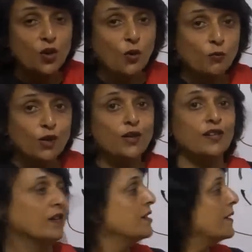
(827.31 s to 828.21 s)

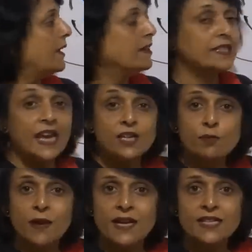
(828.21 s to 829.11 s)
over takes
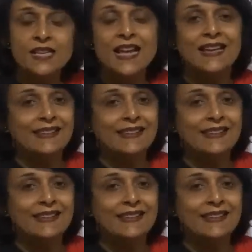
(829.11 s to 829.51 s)
place.